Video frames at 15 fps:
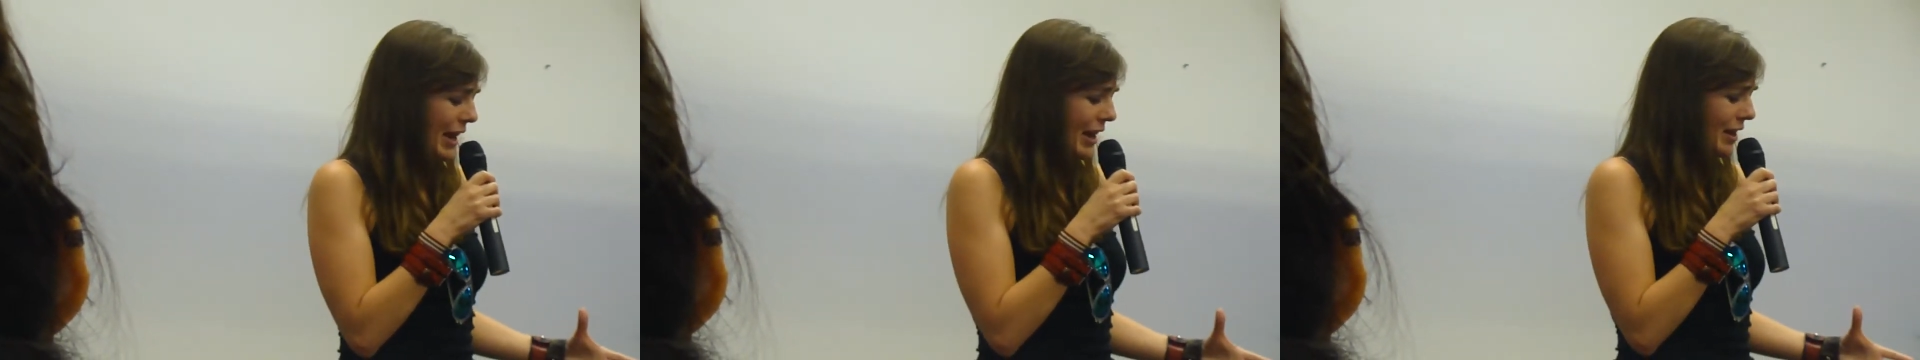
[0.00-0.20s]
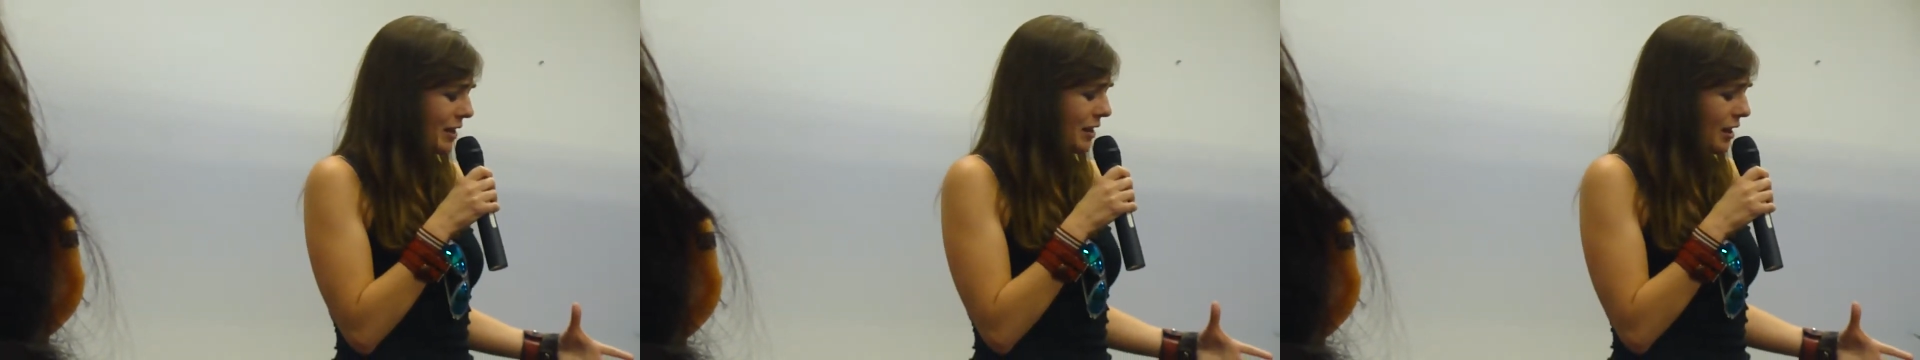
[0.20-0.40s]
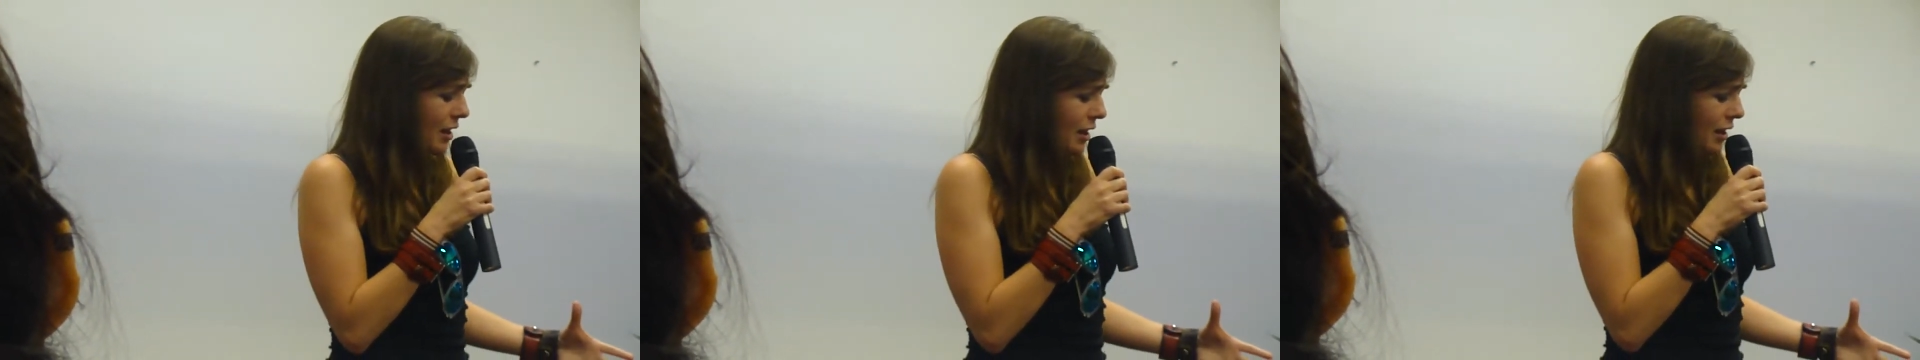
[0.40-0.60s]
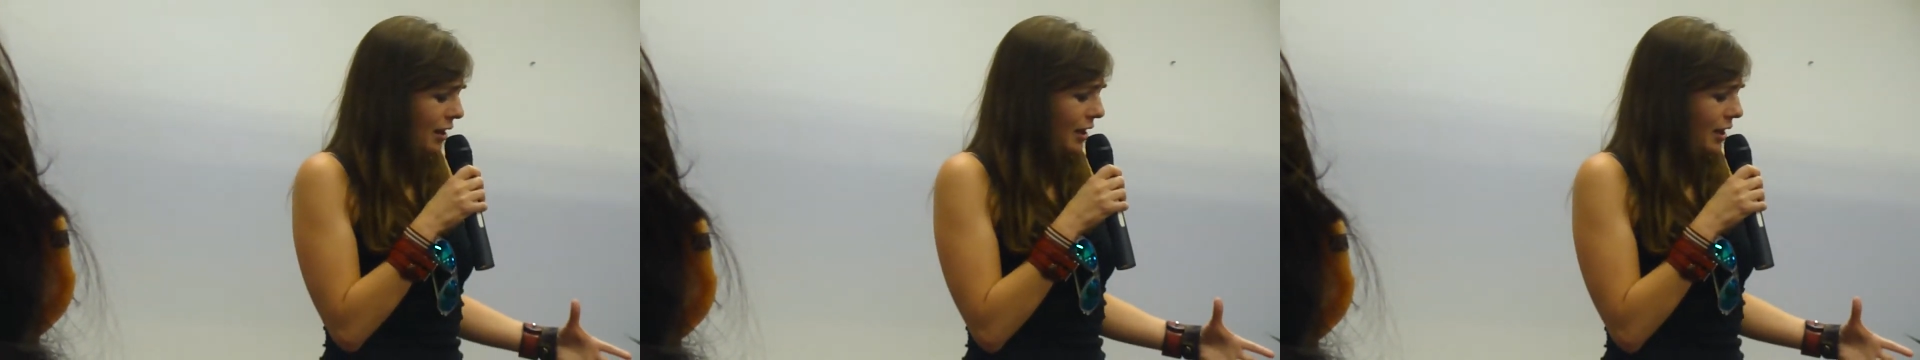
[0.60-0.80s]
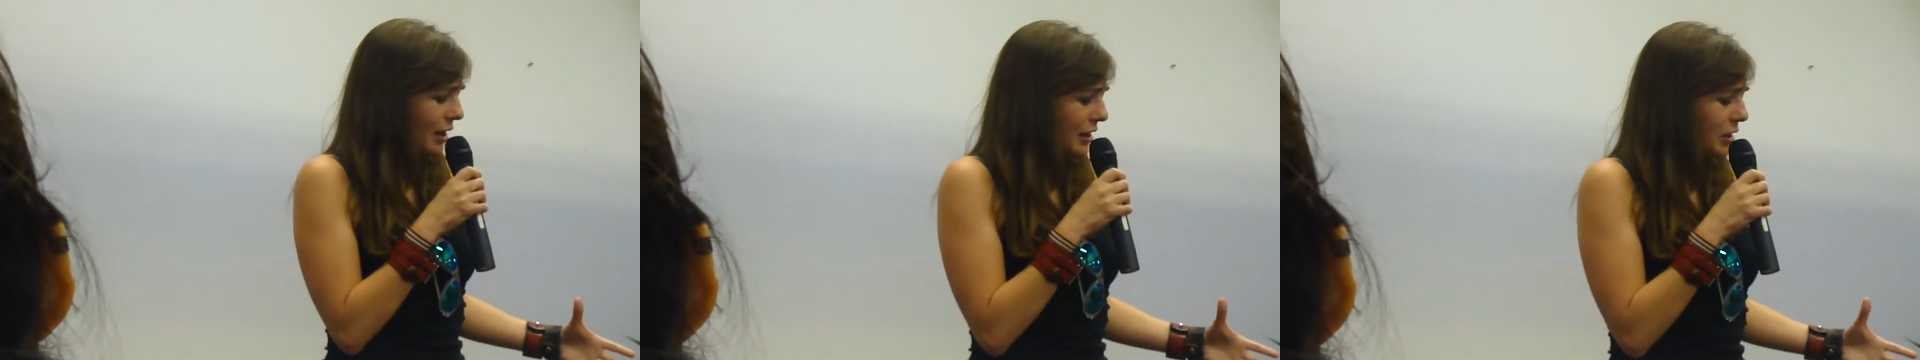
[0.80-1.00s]
And
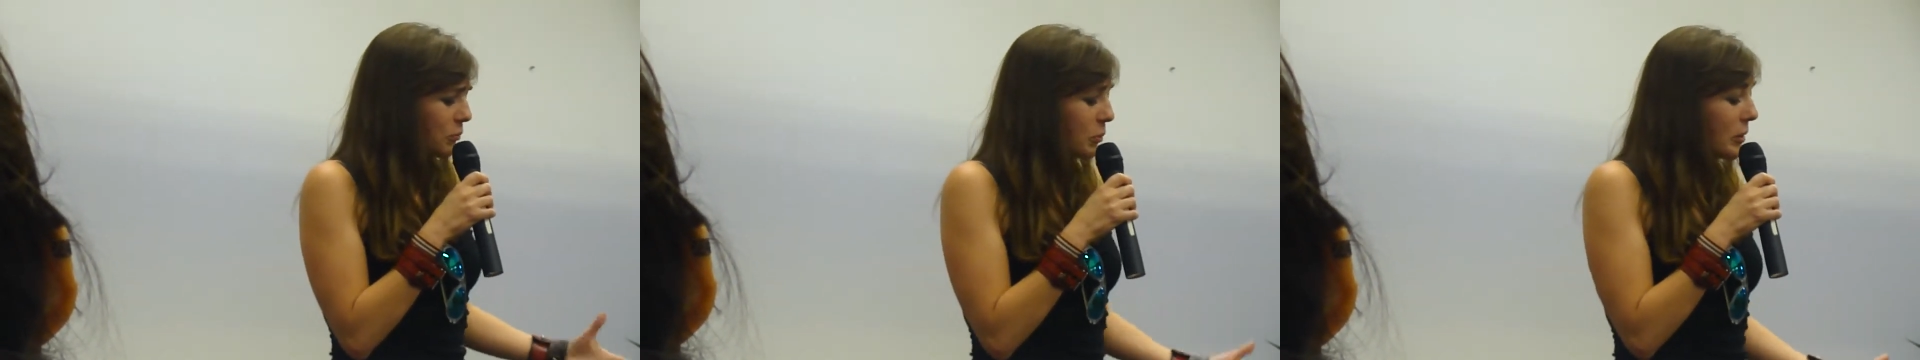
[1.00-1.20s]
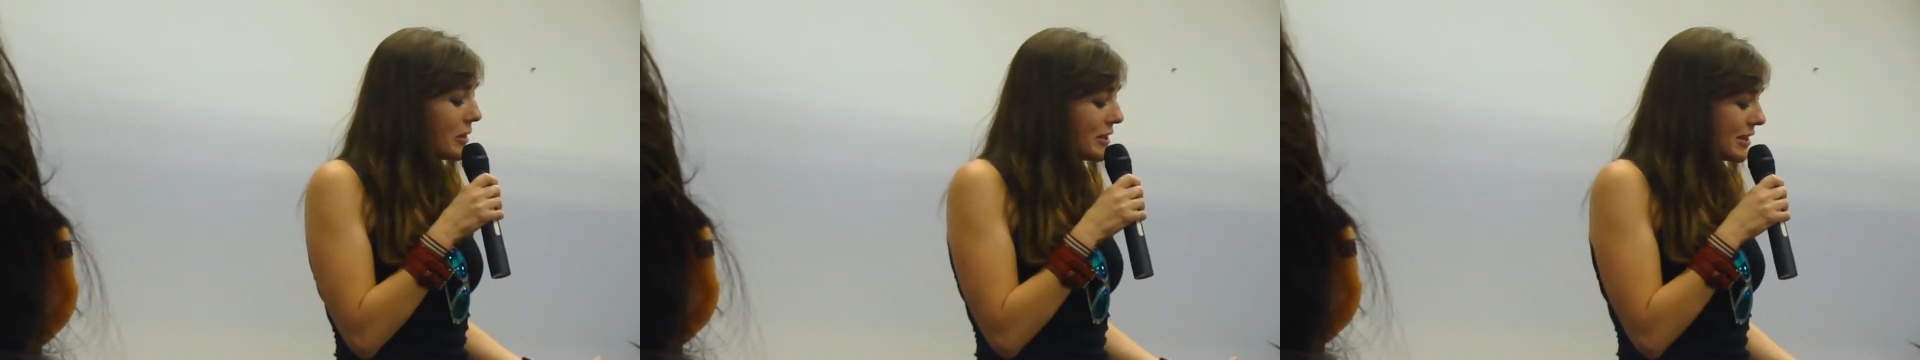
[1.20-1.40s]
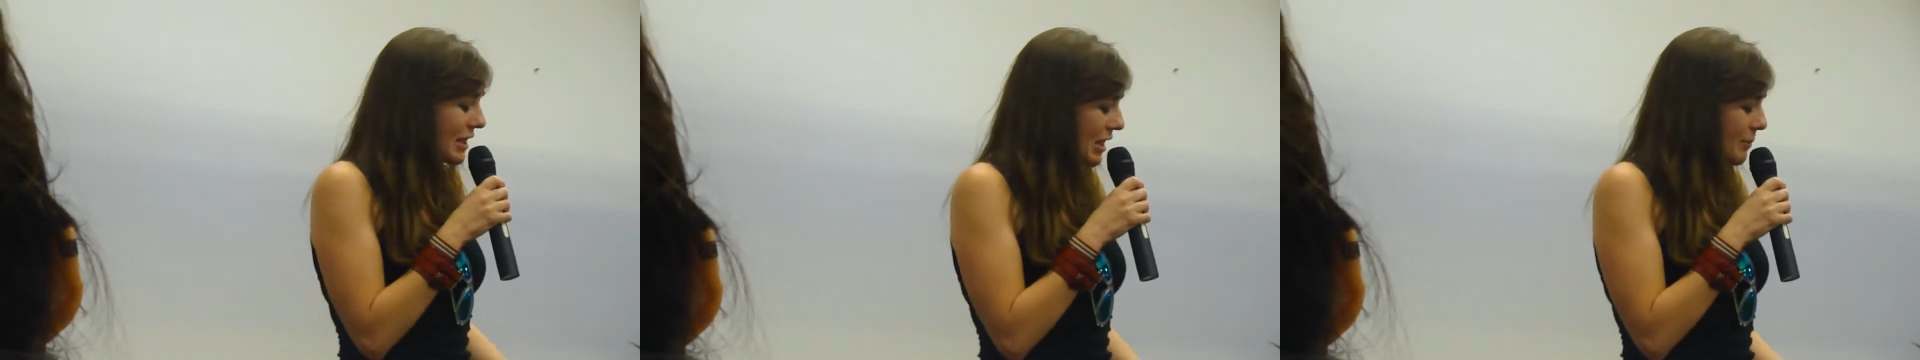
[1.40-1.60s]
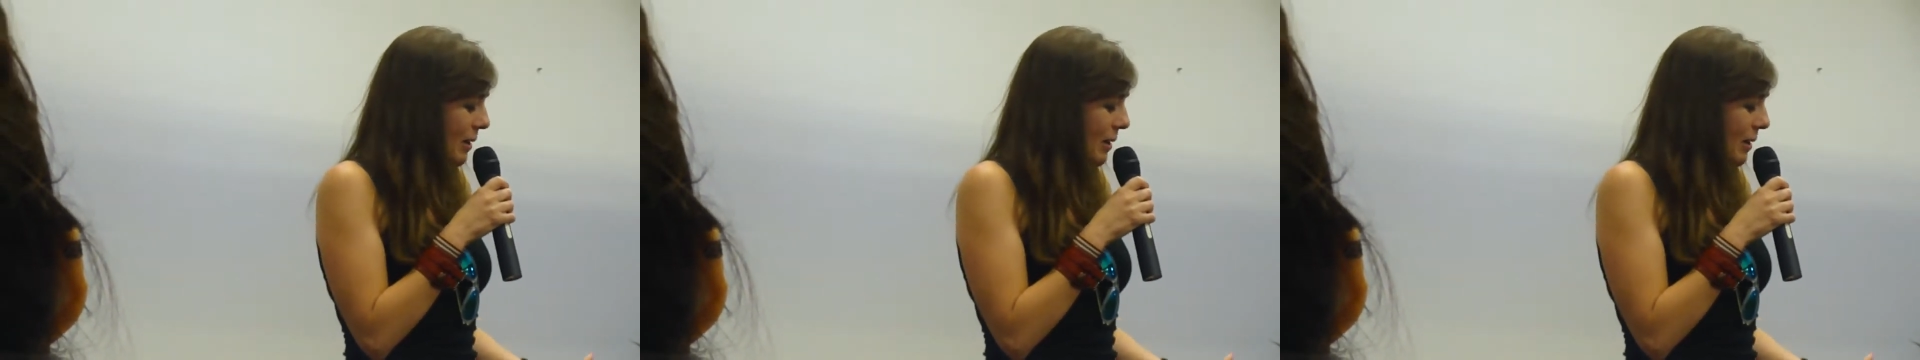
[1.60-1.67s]
the worst thing